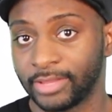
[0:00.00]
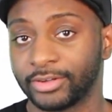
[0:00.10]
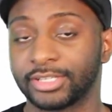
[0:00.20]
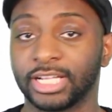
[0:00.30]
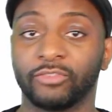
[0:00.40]

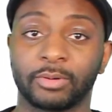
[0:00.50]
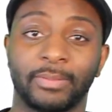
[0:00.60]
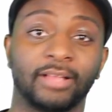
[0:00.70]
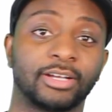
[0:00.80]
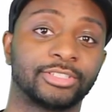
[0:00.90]
Their
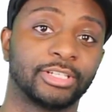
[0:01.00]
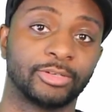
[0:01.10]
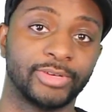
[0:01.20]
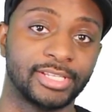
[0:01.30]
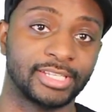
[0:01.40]
self-propelled
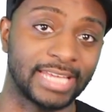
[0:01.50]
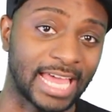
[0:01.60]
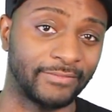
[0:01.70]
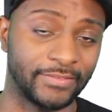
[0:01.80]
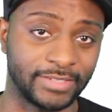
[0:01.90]
artillery sit
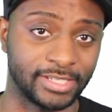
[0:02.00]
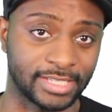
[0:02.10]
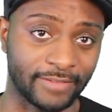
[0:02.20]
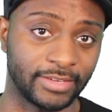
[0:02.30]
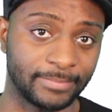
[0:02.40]
at
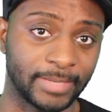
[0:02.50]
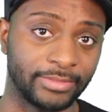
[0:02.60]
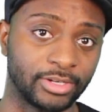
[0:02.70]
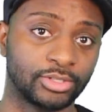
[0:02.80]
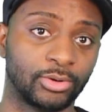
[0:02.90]
57
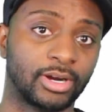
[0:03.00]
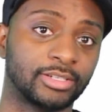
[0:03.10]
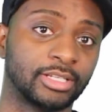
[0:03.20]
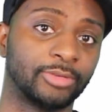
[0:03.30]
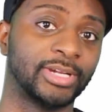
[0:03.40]
and their total
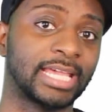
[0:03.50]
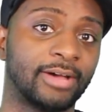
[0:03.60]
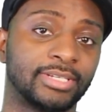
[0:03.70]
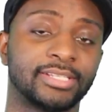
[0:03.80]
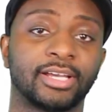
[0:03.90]
artillery
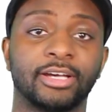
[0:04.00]
count is